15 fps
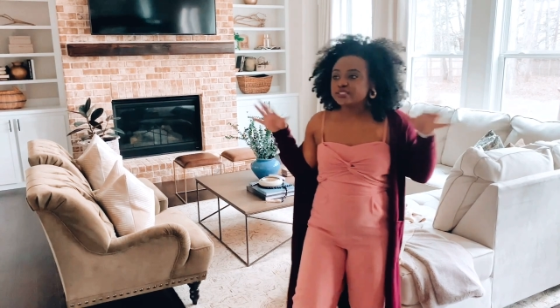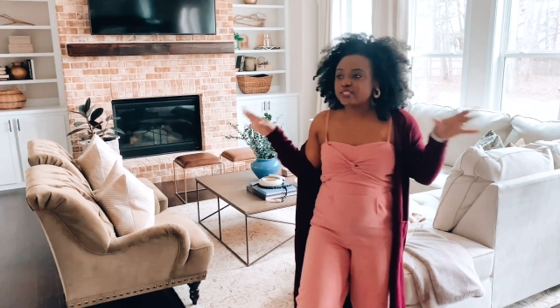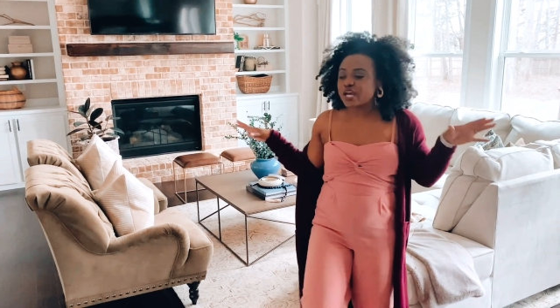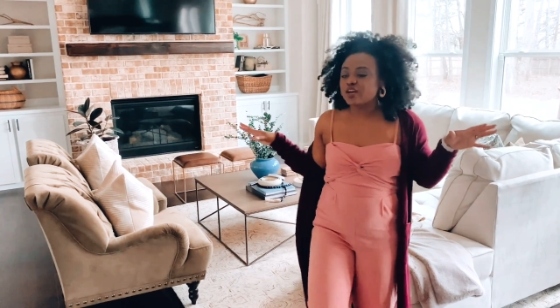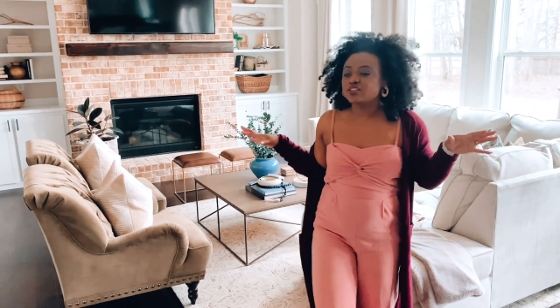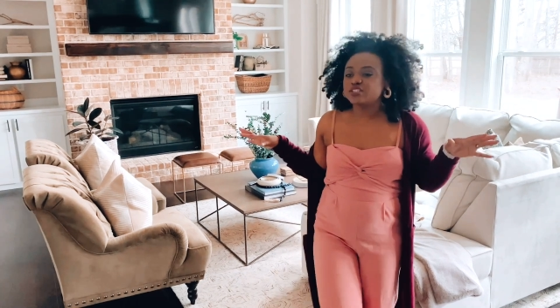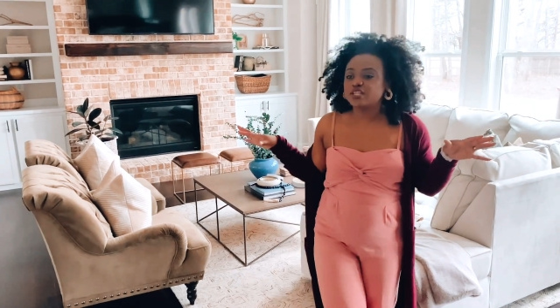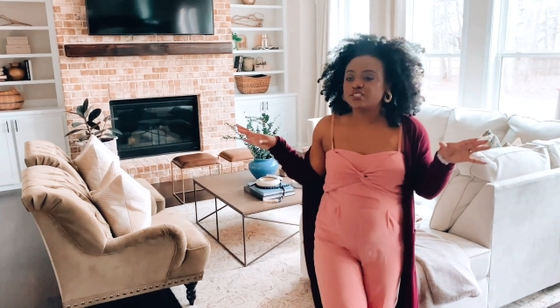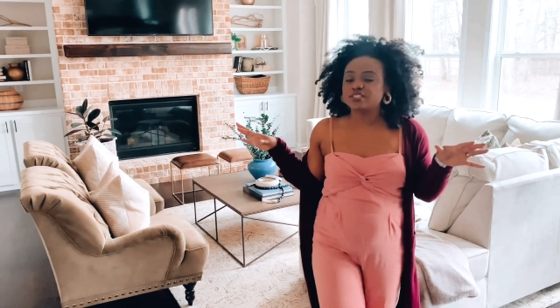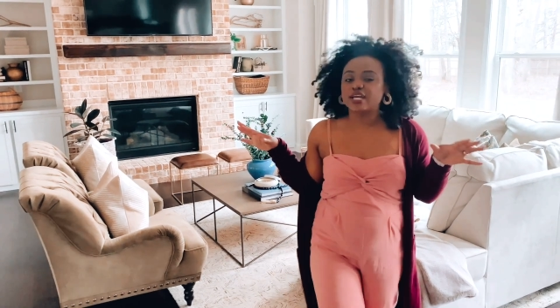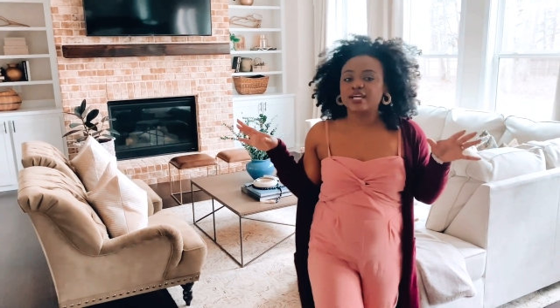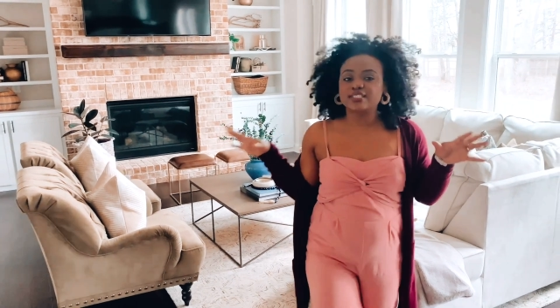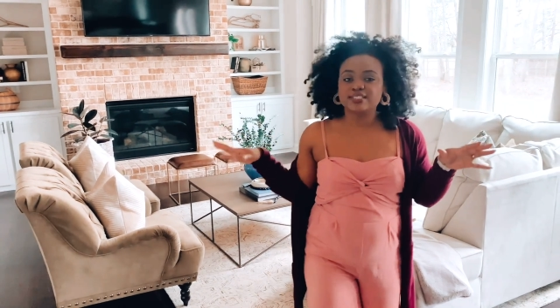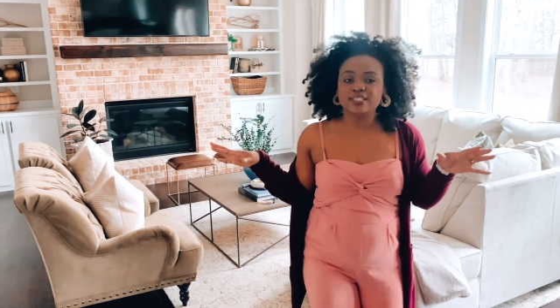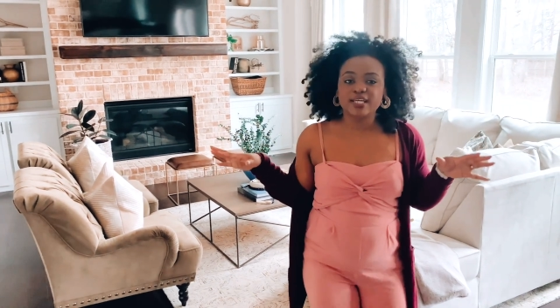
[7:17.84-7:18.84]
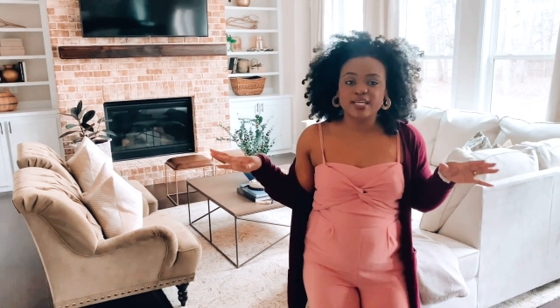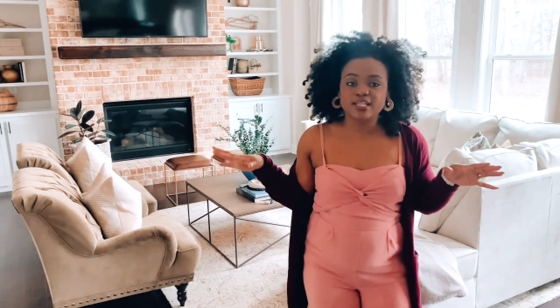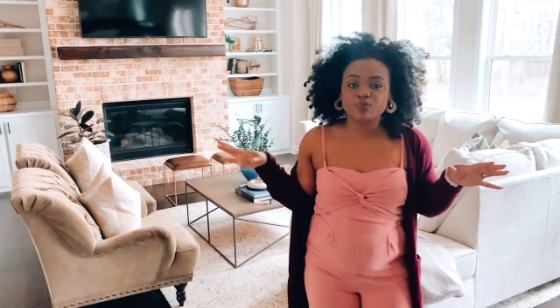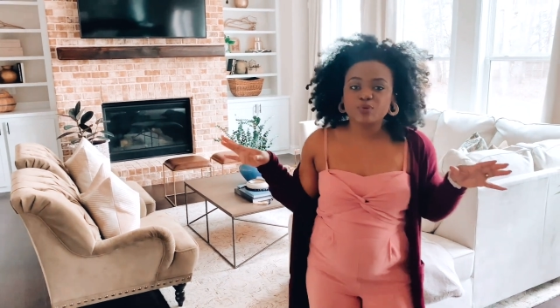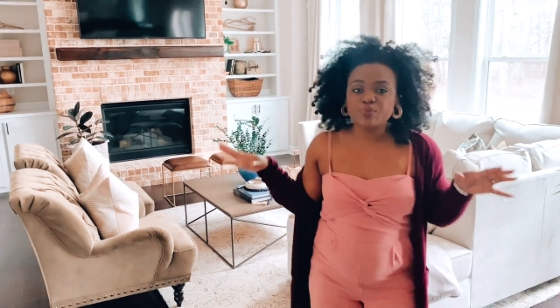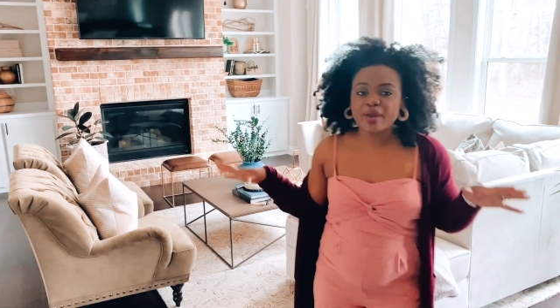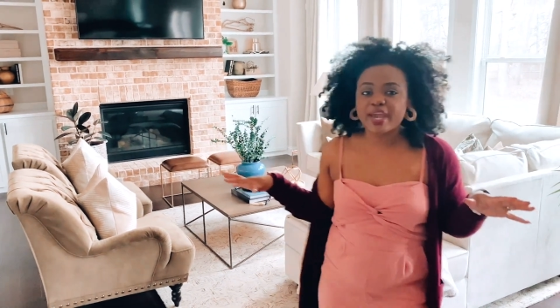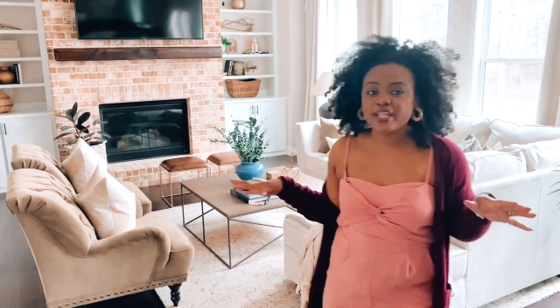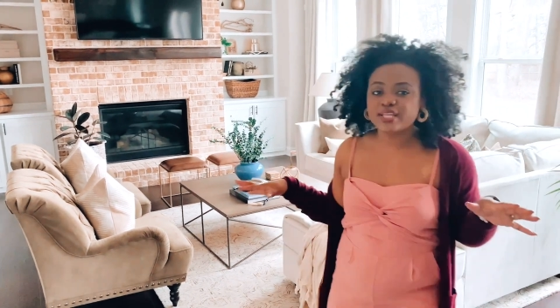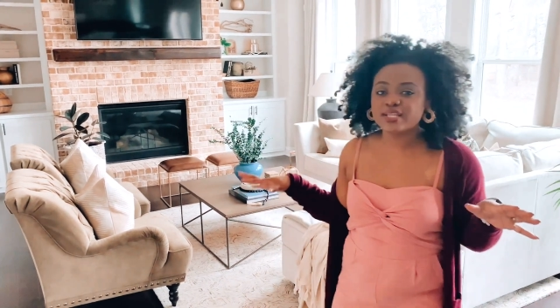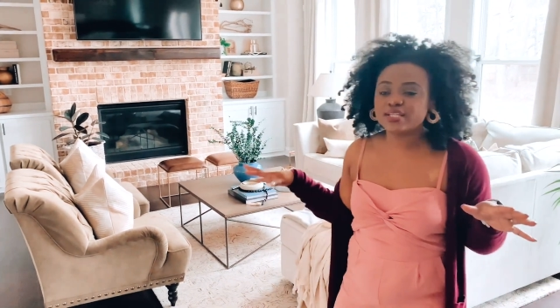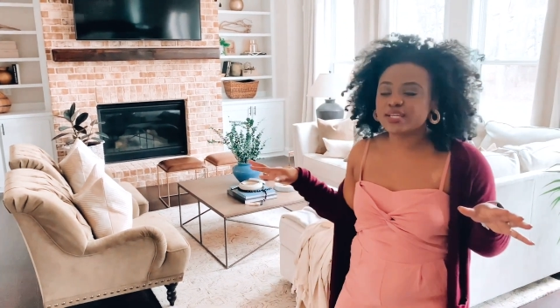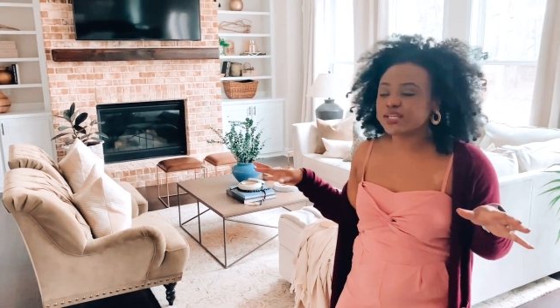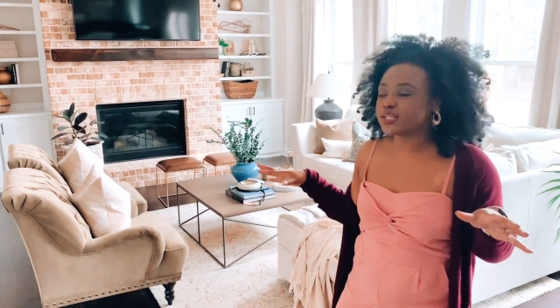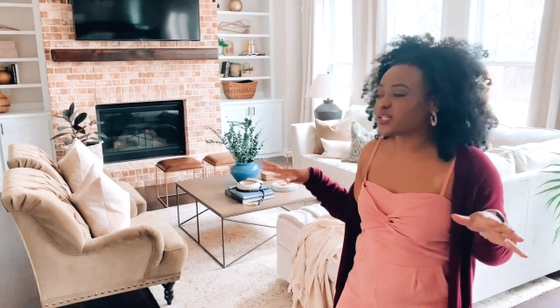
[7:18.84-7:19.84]
downstairs. Like I said, we
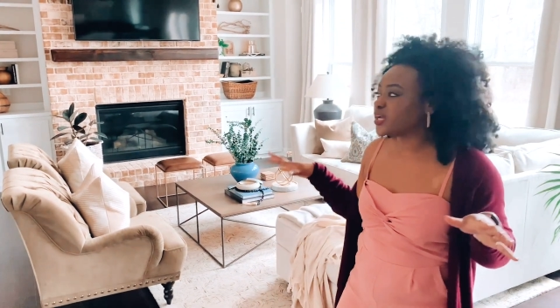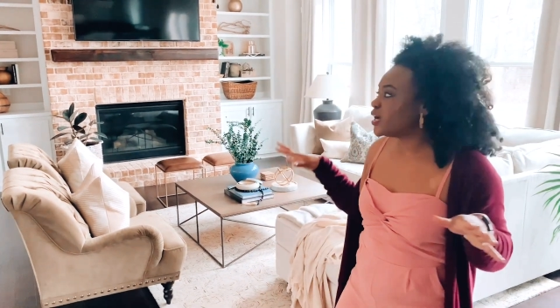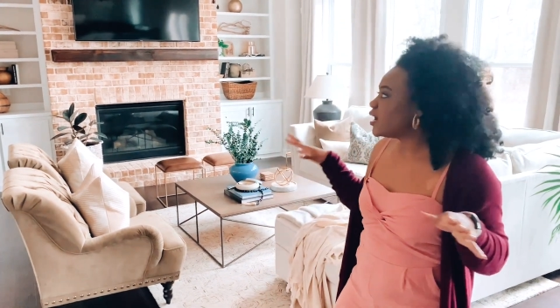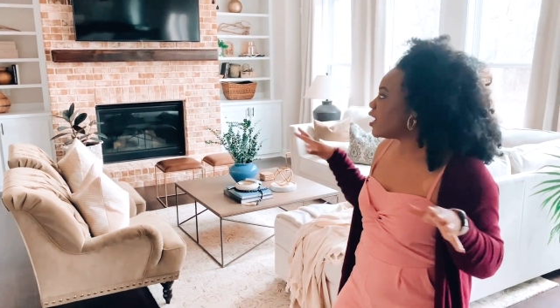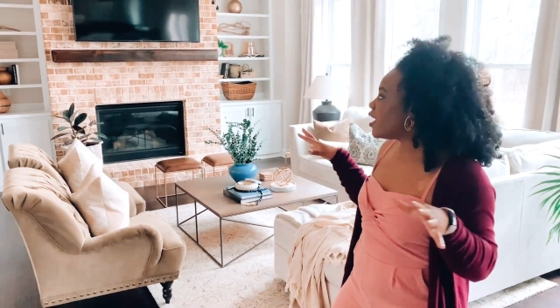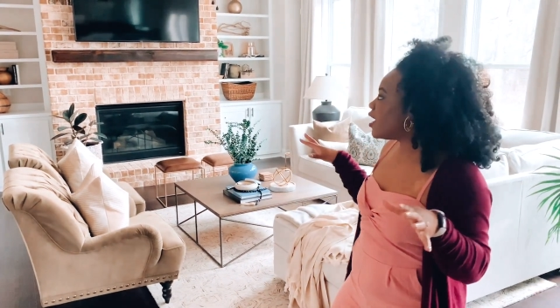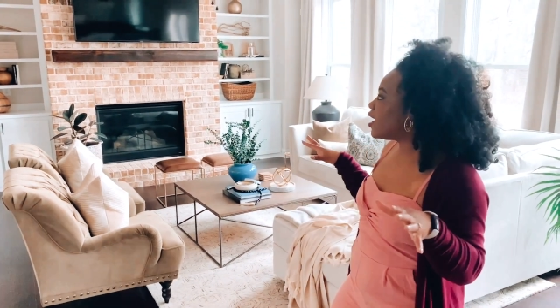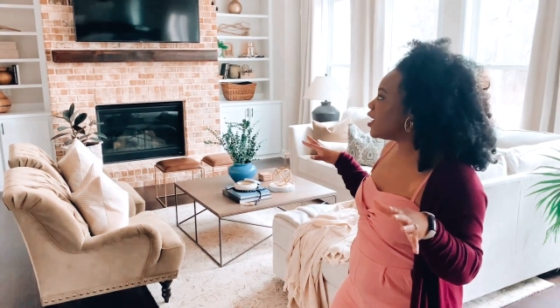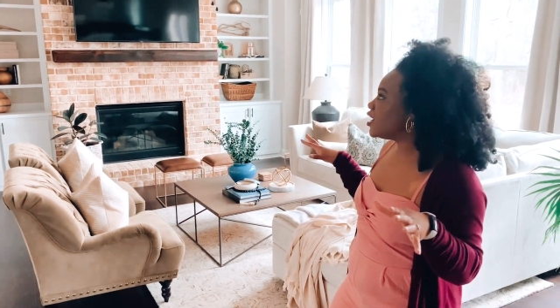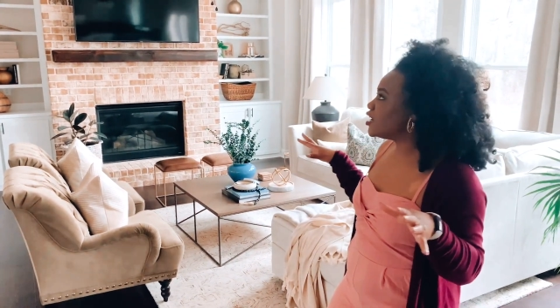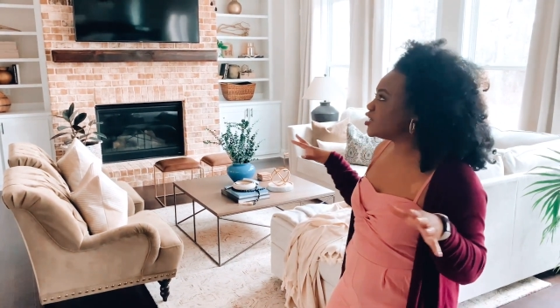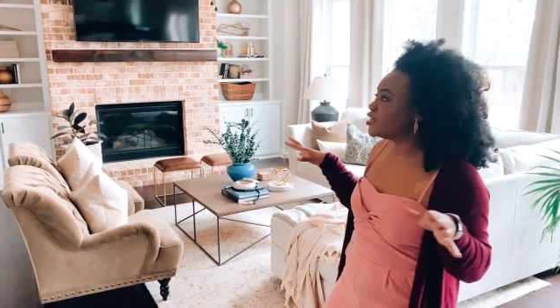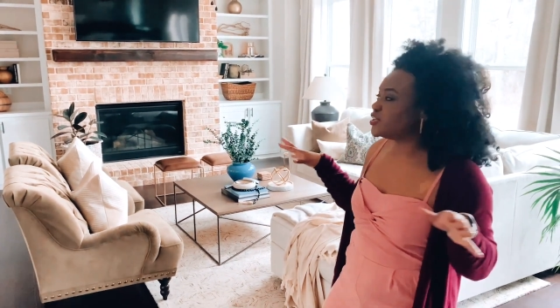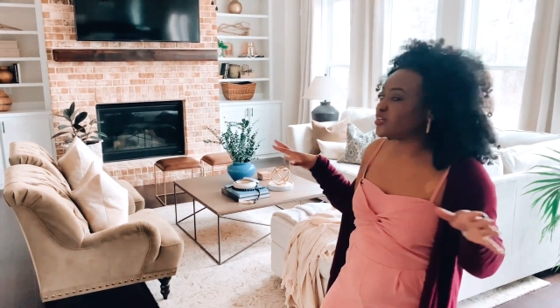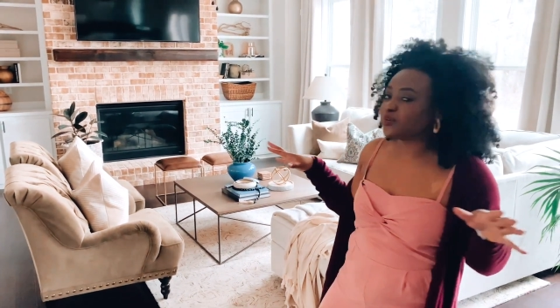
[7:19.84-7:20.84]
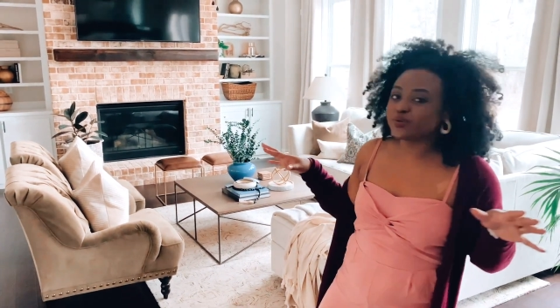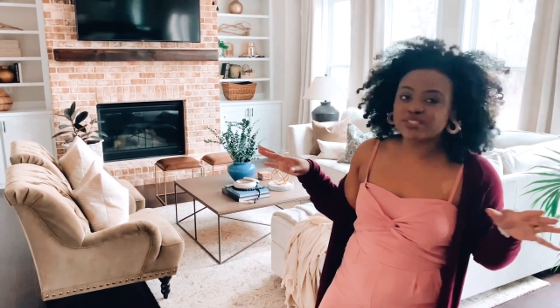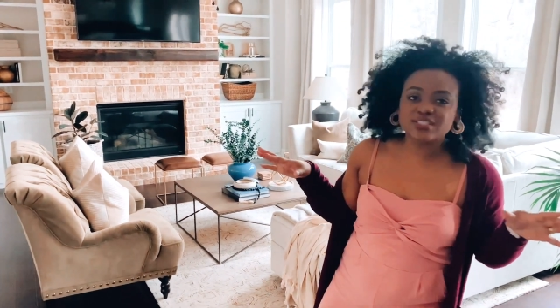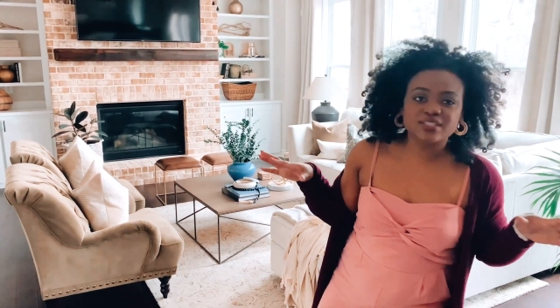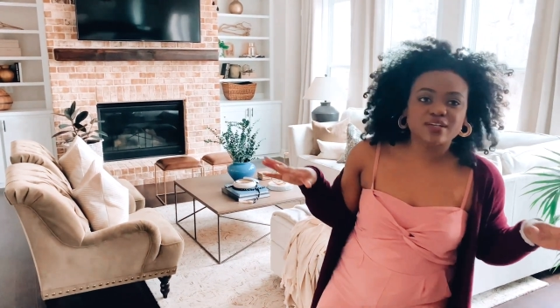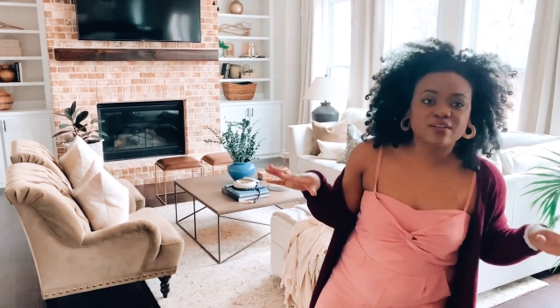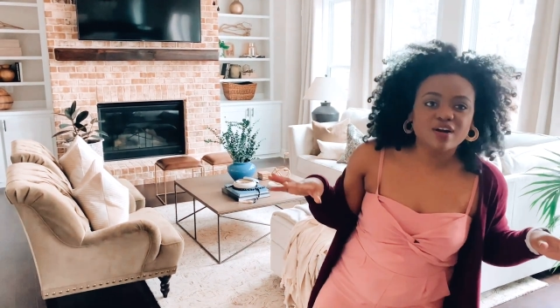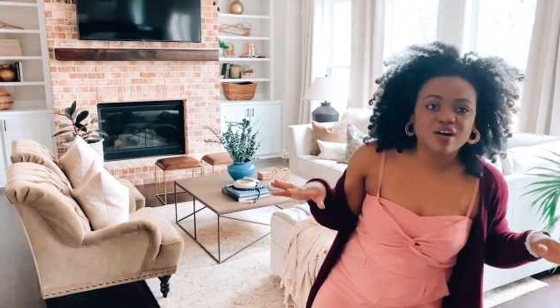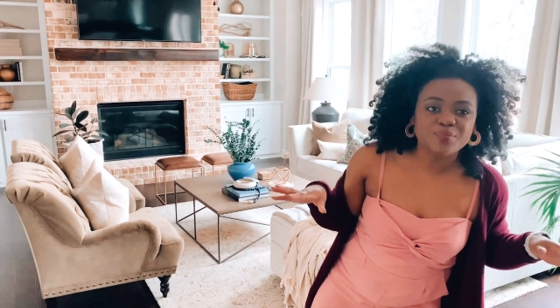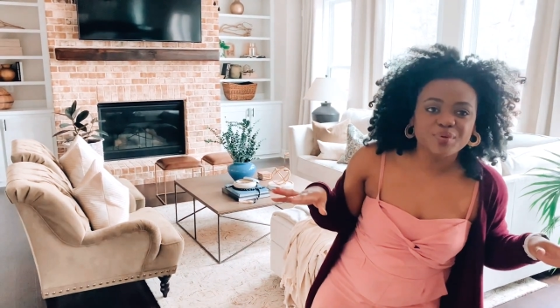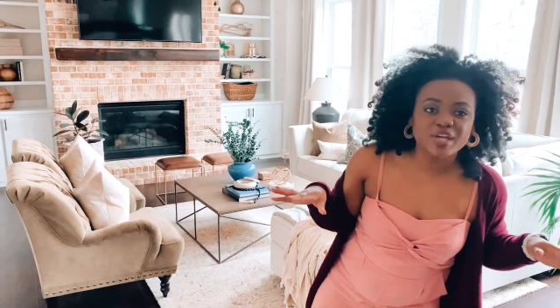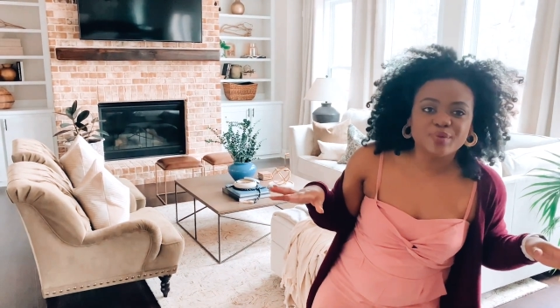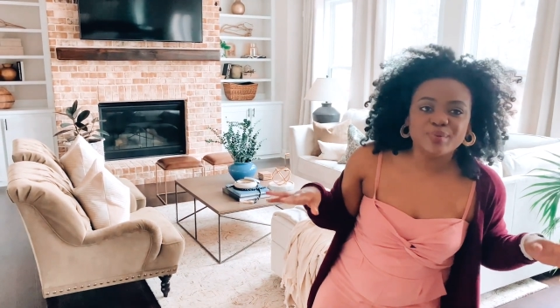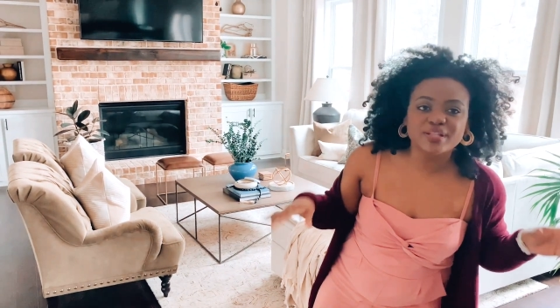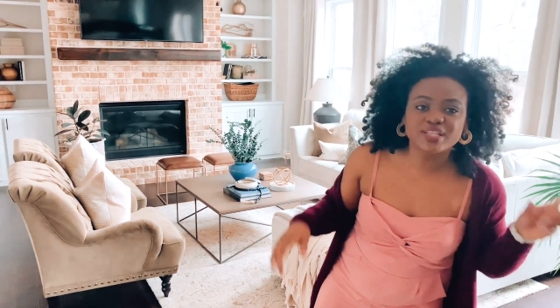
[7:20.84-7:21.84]
painted it, what is it called, babe?